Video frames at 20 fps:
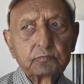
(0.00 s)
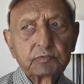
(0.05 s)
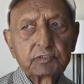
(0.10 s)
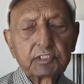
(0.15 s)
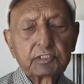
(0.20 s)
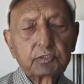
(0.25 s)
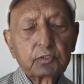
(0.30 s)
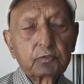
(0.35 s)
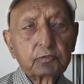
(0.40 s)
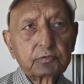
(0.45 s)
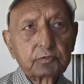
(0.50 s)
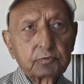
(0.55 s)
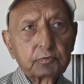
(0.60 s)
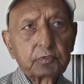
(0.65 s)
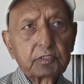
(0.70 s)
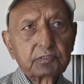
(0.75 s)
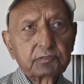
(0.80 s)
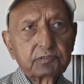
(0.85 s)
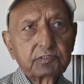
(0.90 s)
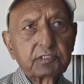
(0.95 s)
He talked to
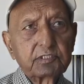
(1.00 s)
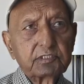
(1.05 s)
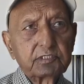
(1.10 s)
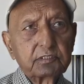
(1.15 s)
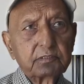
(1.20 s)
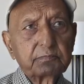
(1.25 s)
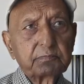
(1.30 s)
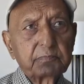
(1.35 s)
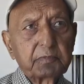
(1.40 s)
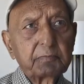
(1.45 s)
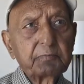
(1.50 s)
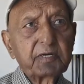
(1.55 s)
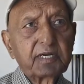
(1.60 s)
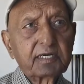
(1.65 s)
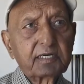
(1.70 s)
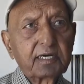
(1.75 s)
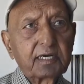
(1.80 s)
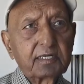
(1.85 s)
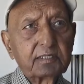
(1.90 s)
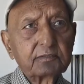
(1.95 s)
us in
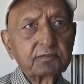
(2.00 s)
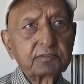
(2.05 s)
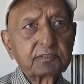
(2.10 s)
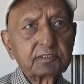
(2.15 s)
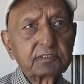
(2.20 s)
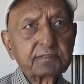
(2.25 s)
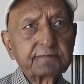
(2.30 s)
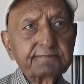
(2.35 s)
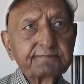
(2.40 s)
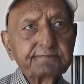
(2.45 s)
public house.